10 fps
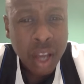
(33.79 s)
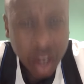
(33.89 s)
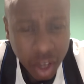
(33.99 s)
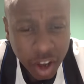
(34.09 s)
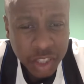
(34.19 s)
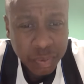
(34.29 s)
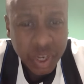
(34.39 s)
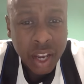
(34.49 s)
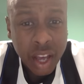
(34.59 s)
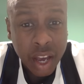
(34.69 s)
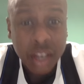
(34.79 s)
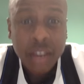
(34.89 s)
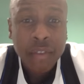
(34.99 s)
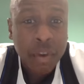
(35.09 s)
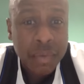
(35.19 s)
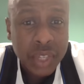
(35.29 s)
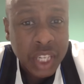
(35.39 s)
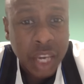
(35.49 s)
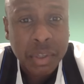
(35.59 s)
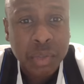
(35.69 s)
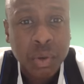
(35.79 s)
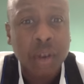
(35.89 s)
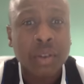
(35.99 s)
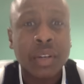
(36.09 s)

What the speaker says: a lot has been learned from this game as well.